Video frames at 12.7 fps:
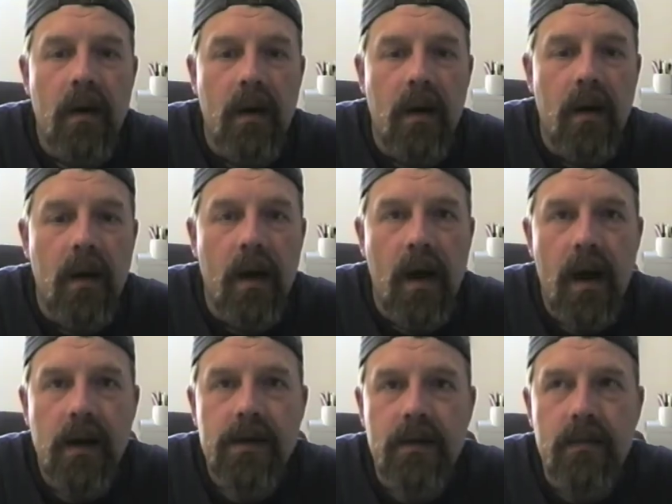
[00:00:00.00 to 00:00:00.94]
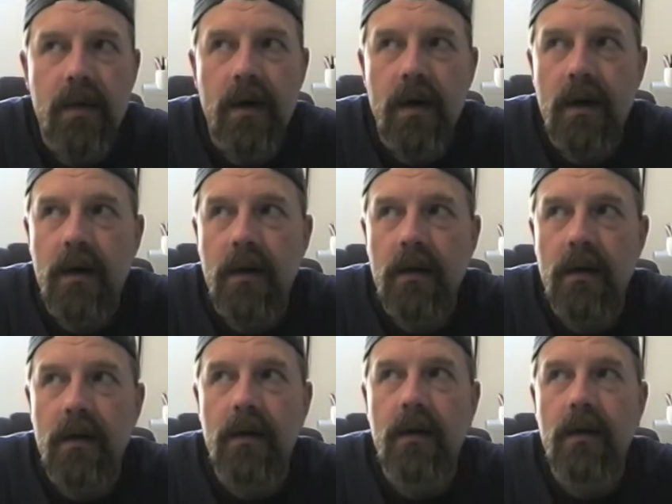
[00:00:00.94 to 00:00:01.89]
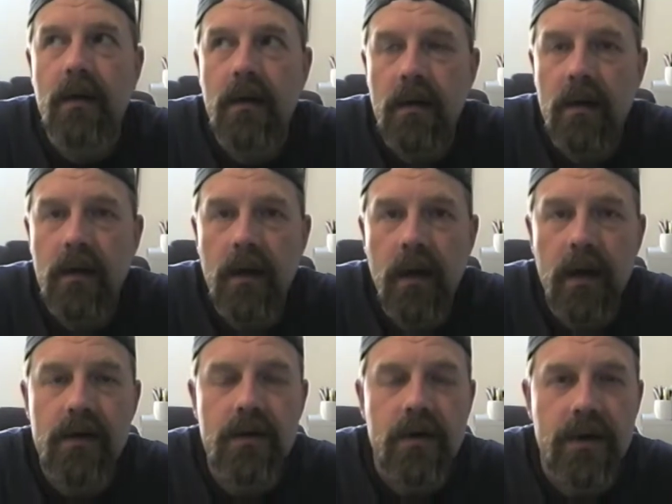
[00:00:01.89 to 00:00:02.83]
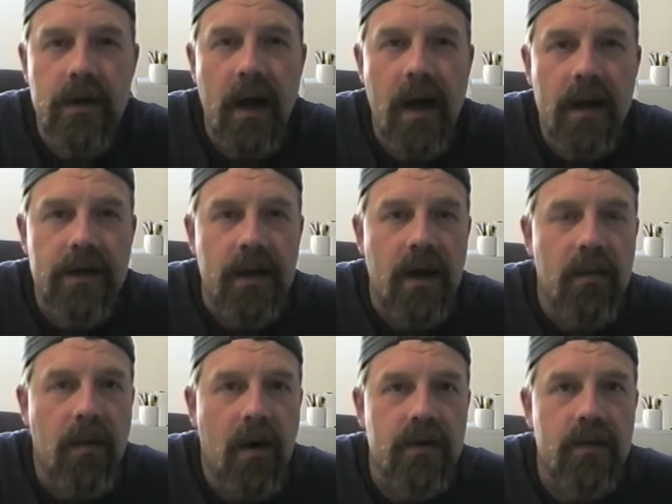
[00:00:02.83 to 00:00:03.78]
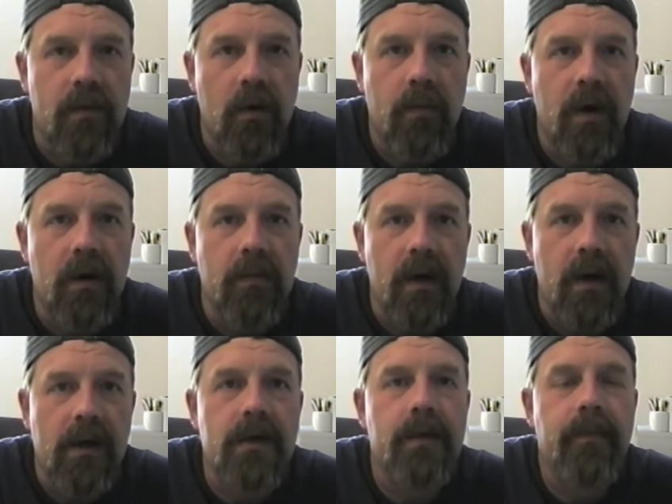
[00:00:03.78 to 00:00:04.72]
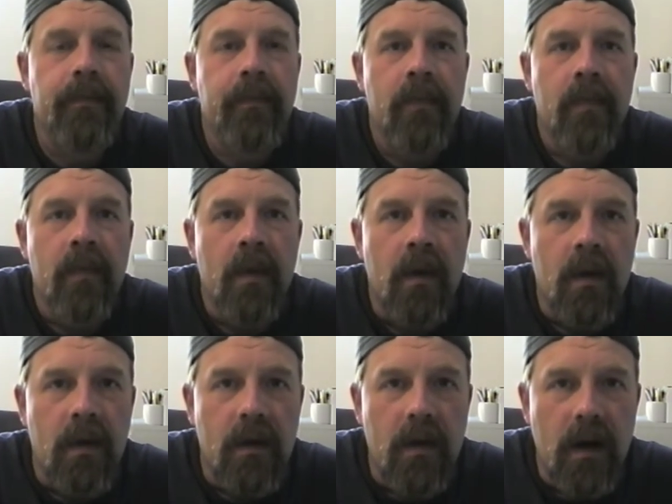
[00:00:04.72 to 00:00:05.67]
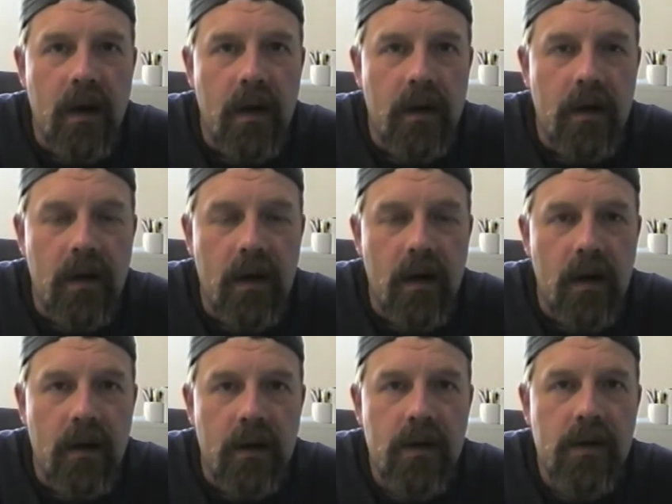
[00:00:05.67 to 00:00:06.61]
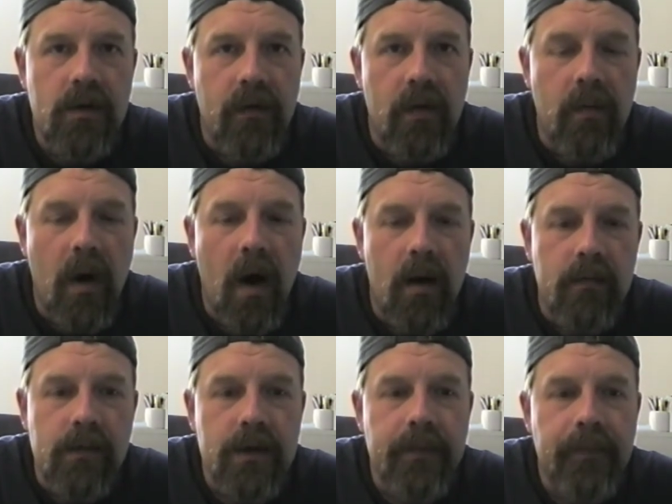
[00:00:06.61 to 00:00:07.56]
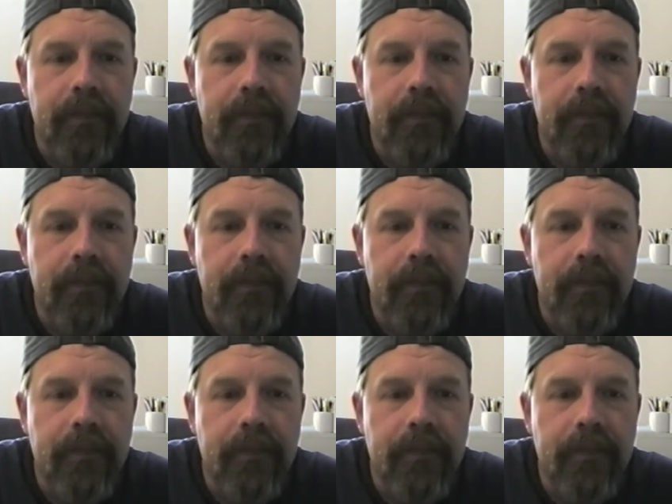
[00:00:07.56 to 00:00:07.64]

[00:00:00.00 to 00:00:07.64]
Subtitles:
And I had some extra slats that came off some old bunk beds that I used for the bottoms.